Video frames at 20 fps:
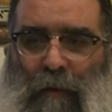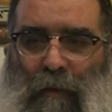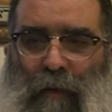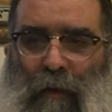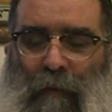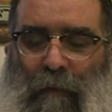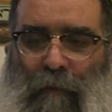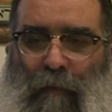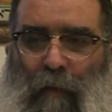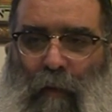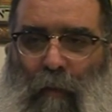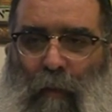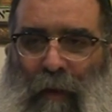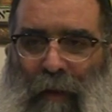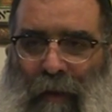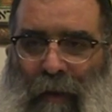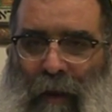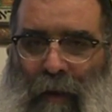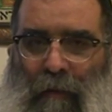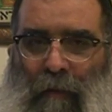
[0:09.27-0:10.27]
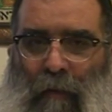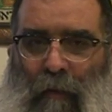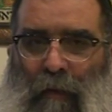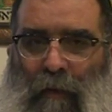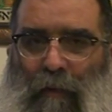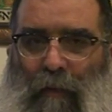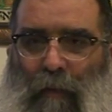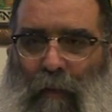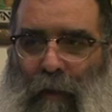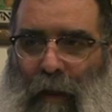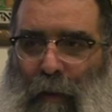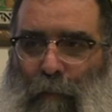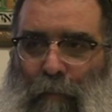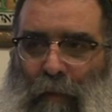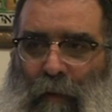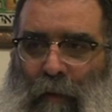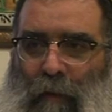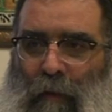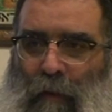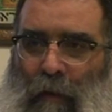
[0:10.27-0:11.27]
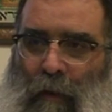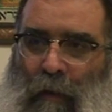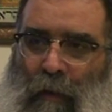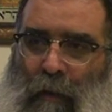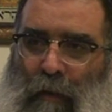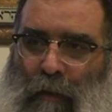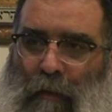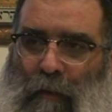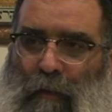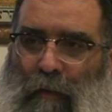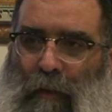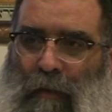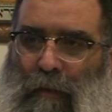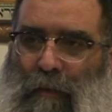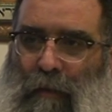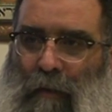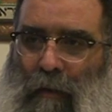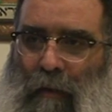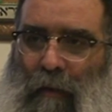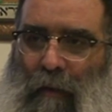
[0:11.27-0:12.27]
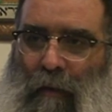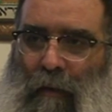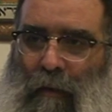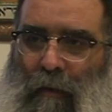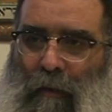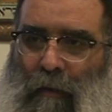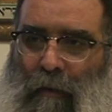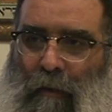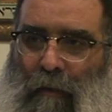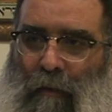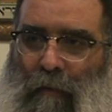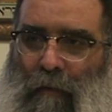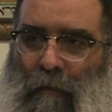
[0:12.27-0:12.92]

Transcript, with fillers: So therefore, we're not going to label this uh,